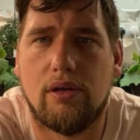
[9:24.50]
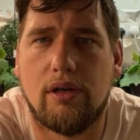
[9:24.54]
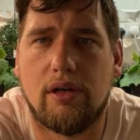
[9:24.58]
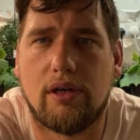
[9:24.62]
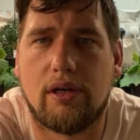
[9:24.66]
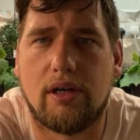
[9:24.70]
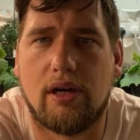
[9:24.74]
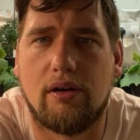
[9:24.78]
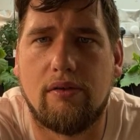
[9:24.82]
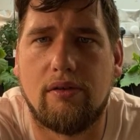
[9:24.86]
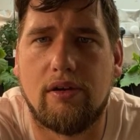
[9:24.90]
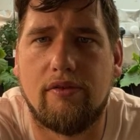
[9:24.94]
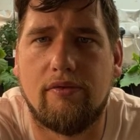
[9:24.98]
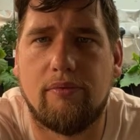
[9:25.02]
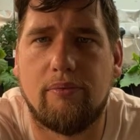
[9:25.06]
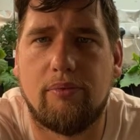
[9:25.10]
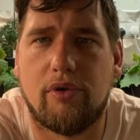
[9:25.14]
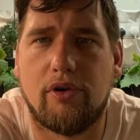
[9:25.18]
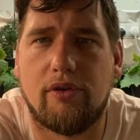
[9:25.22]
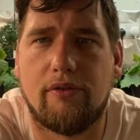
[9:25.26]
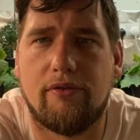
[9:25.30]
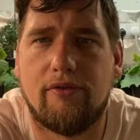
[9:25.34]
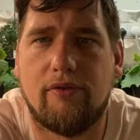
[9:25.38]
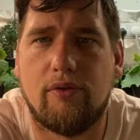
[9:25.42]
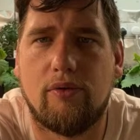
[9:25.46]
Karen even
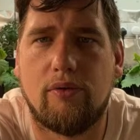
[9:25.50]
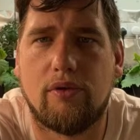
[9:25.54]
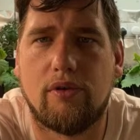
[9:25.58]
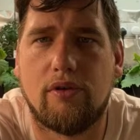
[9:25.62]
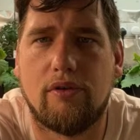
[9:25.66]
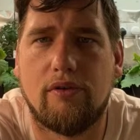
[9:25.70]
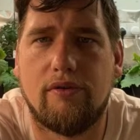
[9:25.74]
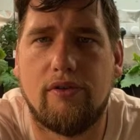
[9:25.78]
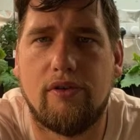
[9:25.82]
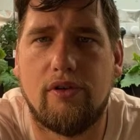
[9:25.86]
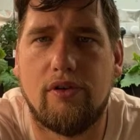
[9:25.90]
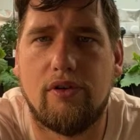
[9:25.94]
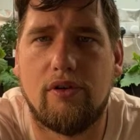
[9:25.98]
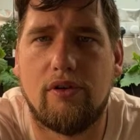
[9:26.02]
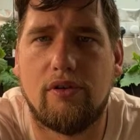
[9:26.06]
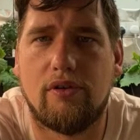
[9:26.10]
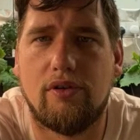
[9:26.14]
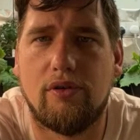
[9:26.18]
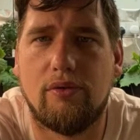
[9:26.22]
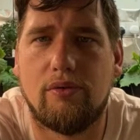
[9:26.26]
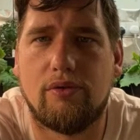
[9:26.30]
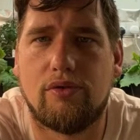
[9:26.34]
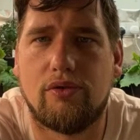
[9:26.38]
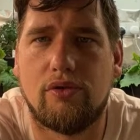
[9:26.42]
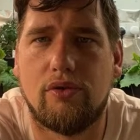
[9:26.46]
put a photo of her on
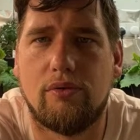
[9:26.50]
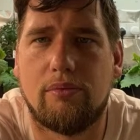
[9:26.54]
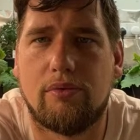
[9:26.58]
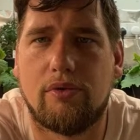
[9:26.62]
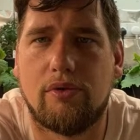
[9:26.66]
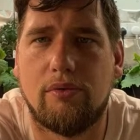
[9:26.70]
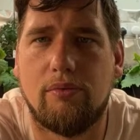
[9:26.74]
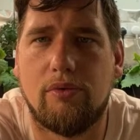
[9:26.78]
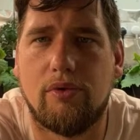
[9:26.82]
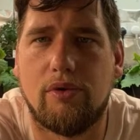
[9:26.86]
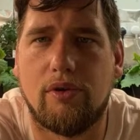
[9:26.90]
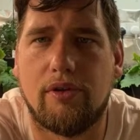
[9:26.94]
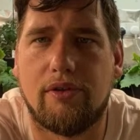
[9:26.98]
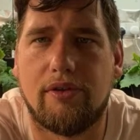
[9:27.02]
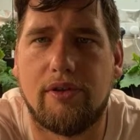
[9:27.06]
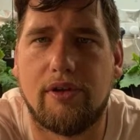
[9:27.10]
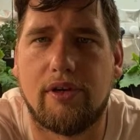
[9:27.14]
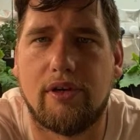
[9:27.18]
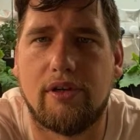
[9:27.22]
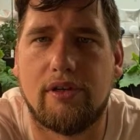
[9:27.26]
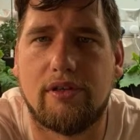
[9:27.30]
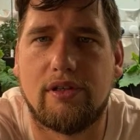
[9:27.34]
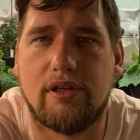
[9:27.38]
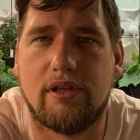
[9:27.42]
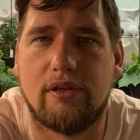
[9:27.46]
YouTube community thing
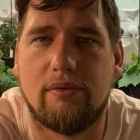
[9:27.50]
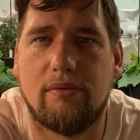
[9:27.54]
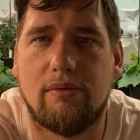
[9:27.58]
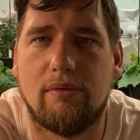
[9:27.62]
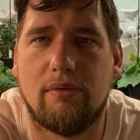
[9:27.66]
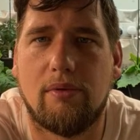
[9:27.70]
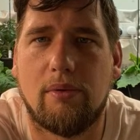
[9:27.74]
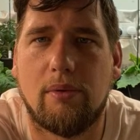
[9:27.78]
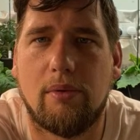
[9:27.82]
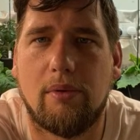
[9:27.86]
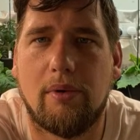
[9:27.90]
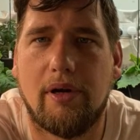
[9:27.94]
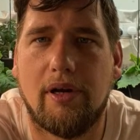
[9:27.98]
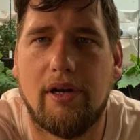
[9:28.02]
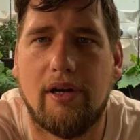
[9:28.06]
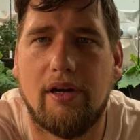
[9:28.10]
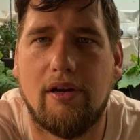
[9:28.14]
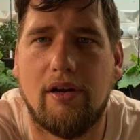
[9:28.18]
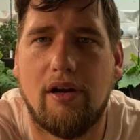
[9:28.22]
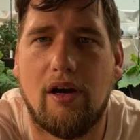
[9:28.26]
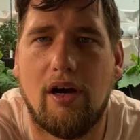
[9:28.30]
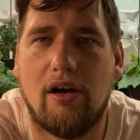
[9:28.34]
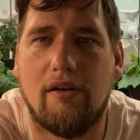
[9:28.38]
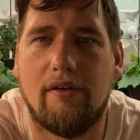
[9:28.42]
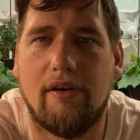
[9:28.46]
to say we were away.
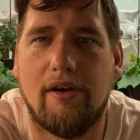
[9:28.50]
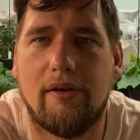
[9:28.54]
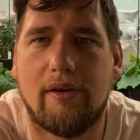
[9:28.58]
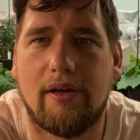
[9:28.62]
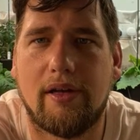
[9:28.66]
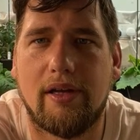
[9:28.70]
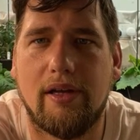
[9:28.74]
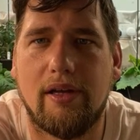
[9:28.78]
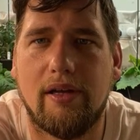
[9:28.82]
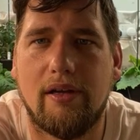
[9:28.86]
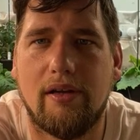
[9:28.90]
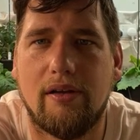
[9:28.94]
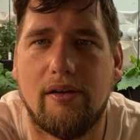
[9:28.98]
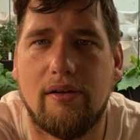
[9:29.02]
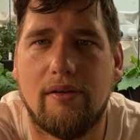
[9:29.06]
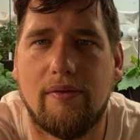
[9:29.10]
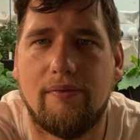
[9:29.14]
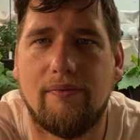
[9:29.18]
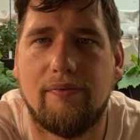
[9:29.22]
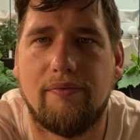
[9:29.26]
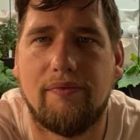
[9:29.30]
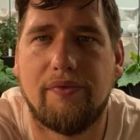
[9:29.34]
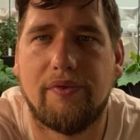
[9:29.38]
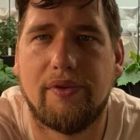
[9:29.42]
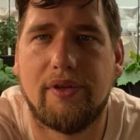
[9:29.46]
Alright, okay.
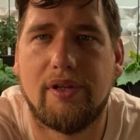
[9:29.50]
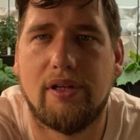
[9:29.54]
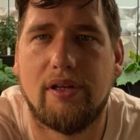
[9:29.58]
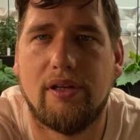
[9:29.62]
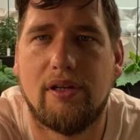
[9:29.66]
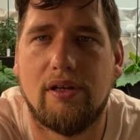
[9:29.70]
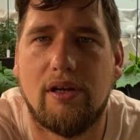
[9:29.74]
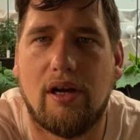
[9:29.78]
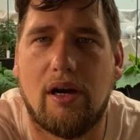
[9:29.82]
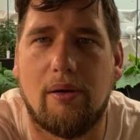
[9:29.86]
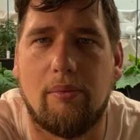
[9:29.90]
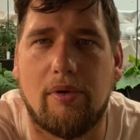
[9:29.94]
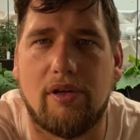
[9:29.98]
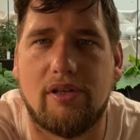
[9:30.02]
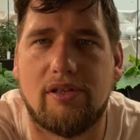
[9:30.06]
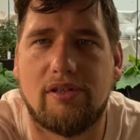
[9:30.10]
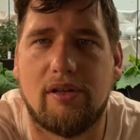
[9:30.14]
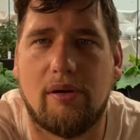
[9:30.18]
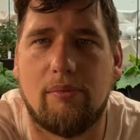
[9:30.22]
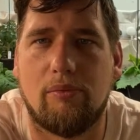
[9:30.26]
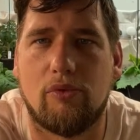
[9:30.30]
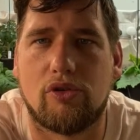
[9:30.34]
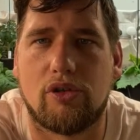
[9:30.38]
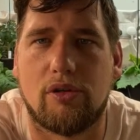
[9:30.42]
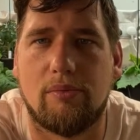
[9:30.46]
I must
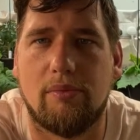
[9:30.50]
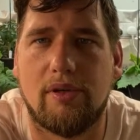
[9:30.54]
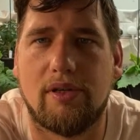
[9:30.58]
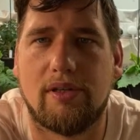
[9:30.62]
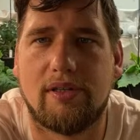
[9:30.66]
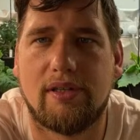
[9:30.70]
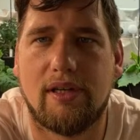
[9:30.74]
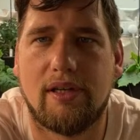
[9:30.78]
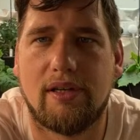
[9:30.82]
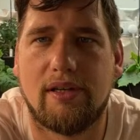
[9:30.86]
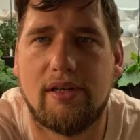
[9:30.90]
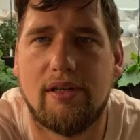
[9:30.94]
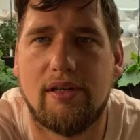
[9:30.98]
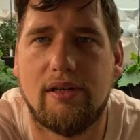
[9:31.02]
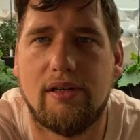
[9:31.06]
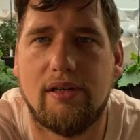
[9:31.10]
have missed that.